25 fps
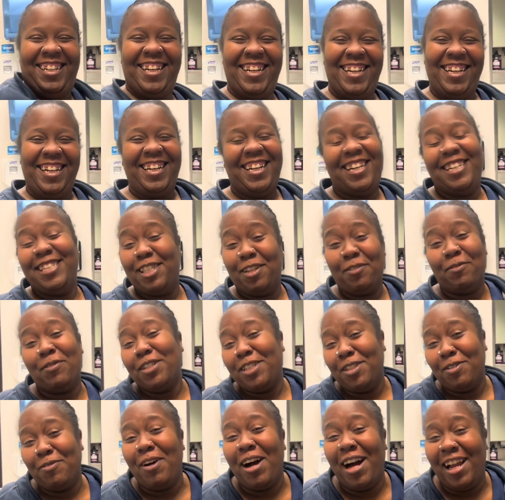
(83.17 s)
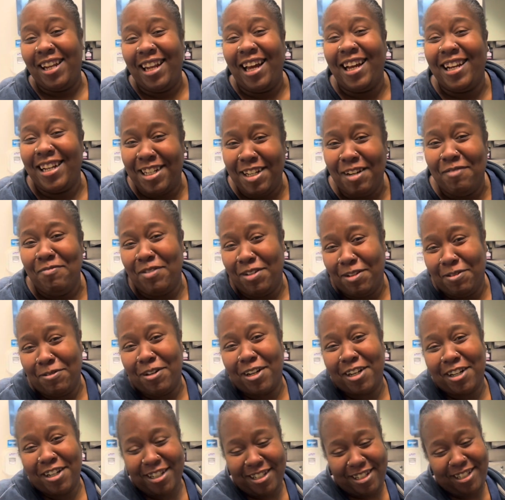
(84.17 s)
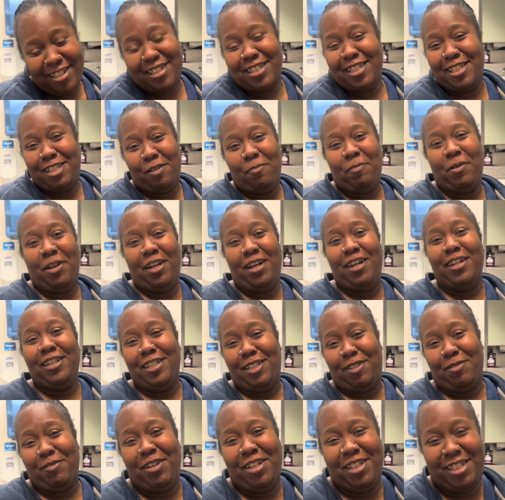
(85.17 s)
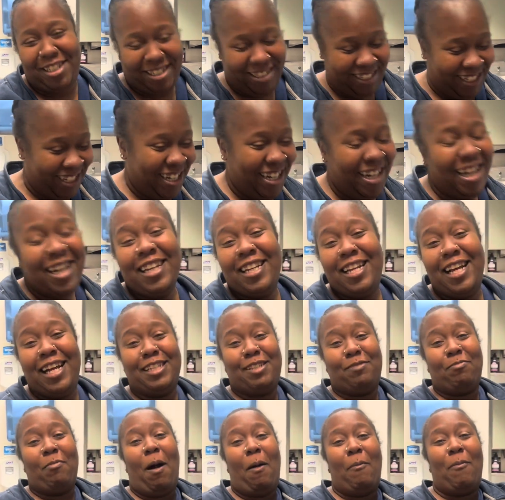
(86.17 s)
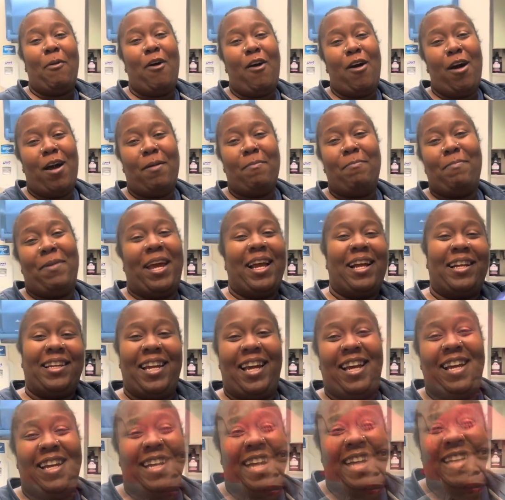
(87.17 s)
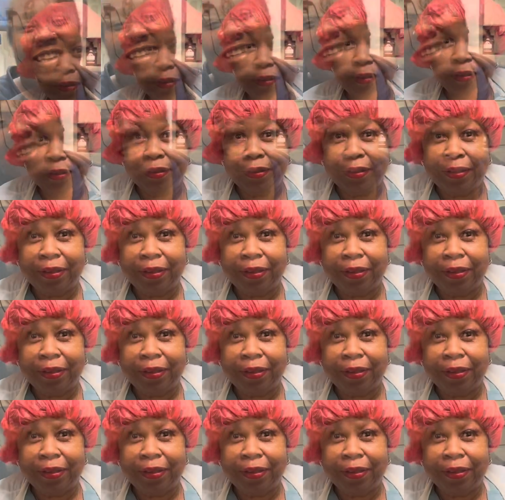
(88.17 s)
He's the reason why I like coming to work. That's my boy, Big B, not the little.